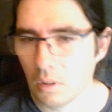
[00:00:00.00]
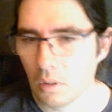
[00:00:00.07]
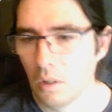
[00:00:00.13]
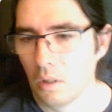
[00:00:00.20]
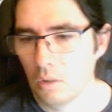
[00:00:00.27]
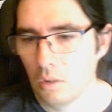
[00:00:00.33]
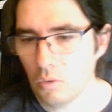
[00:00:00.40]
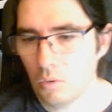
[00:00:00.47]

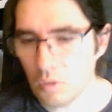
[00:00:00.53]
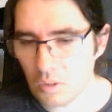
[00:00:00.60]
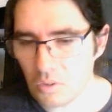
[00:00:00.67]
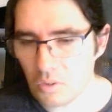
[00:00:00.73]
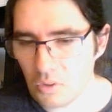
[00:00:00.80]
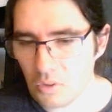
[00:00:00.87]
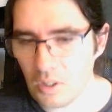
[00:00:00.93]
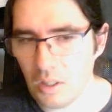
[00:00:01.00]
You can
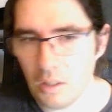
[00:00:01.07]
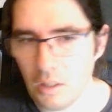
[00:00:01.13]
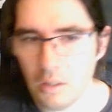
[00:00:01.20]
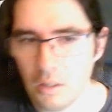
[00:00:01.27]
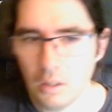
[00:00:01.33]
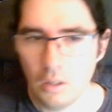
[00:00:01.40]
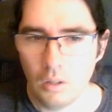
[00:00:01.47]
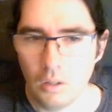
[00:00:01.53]
see
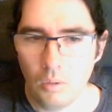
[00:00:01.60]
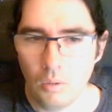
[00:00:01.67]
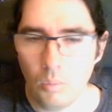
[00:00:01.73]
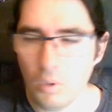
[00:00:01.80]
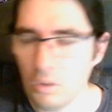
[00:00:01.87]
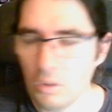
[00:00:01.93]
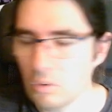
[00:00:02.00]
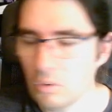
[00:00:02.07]
what
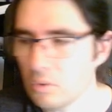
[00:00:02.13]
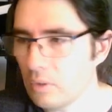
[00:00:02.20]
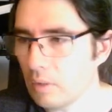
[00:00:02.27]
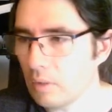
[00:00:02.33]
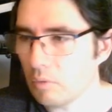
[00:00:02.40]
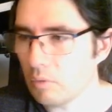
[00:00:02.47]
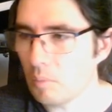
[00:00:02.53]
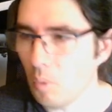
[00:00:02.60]
it looks like
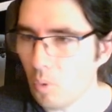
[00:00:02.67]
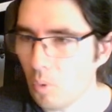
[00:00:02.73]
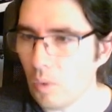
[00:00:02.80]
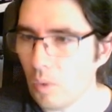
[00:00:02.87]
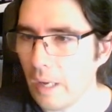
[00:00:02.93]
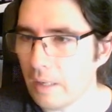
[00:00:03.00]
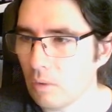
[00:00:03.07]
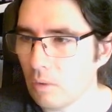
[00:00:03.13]
from all
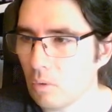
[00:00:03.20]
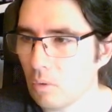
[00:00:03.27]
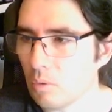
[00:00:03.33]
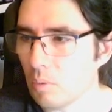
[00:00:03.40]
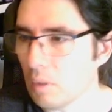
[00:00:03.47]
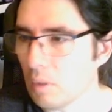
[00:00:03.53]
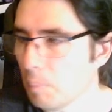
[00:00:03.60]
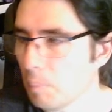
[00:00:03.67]
angles,
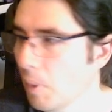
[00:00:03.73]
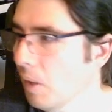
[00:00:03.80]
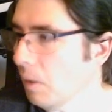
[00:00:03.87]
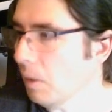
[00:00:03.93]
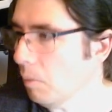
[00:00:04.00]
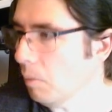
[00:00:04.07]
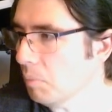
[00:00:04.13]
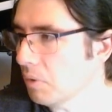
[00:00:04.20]
what the part
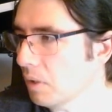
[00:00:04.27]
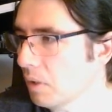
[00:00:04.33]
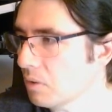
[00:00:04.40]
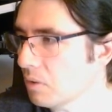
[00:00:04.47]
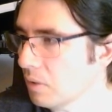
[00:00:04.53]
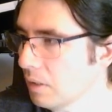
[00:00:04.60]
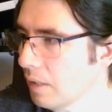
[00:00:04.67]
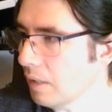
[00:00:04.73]
number is actually
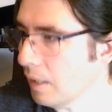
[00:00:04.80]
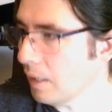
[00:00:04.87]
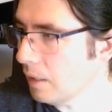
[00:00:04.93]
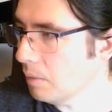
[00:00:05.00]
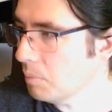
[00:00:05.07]
named.